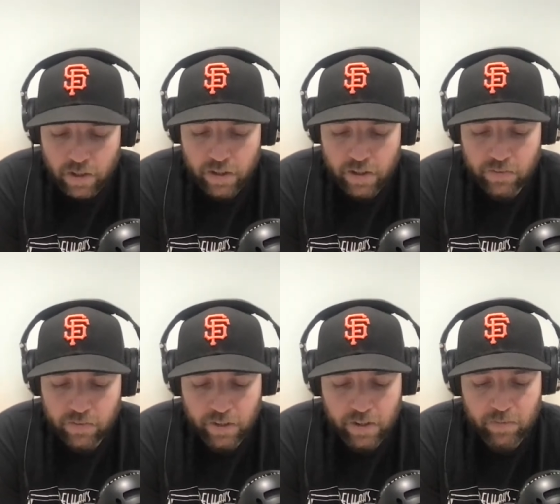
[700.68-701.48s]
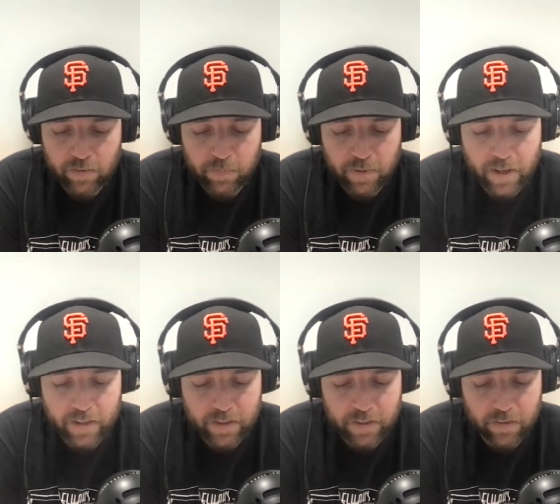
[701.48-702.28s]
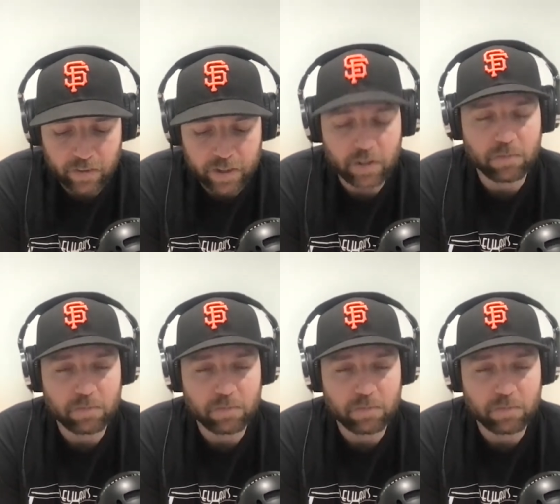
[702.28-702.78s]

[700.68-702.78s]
He he responded or he